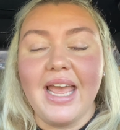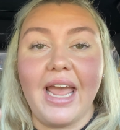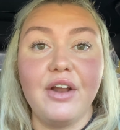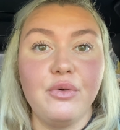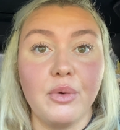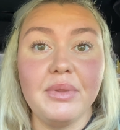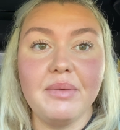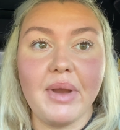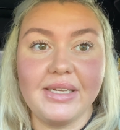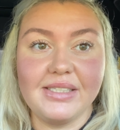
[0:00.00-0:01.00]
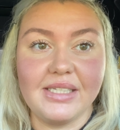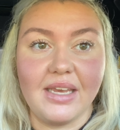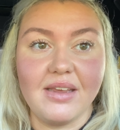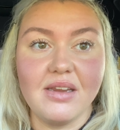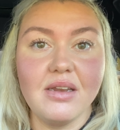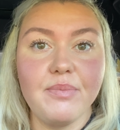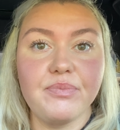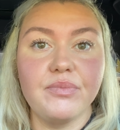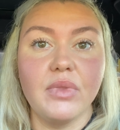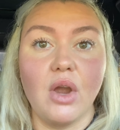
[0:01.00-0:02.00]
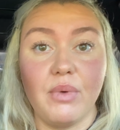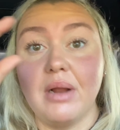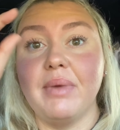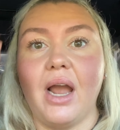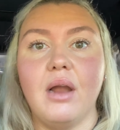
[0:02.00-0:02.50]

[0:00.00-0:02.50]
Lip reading: And normally my skin around my